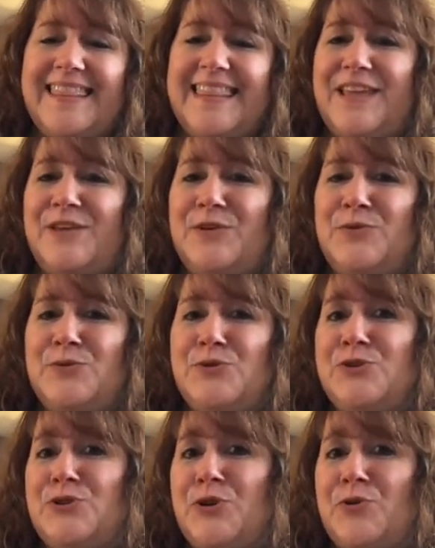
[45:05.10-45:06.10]
Thank you
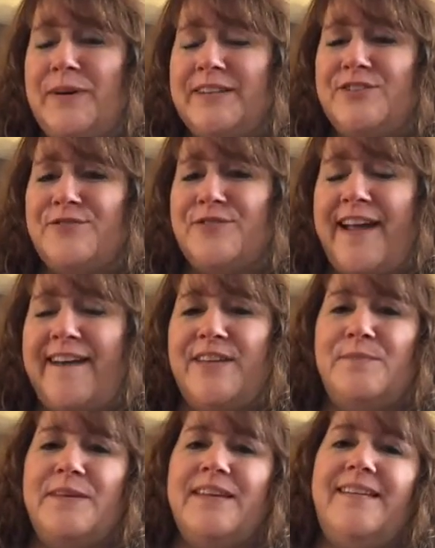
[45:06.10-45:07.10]
so much for
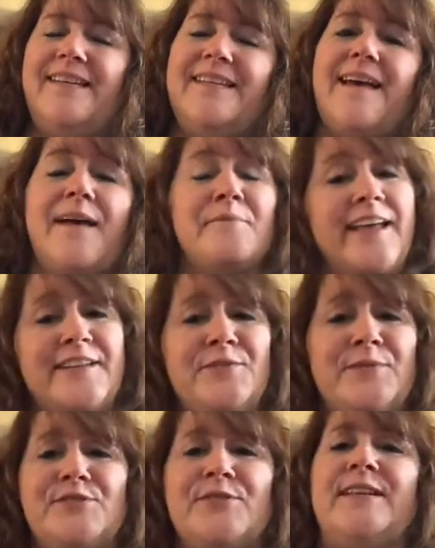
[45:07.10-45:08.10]
having me, and I'm glad
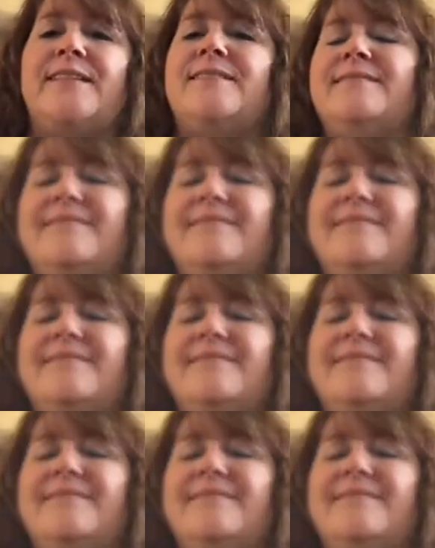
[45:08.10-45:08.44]
you enjoyed it.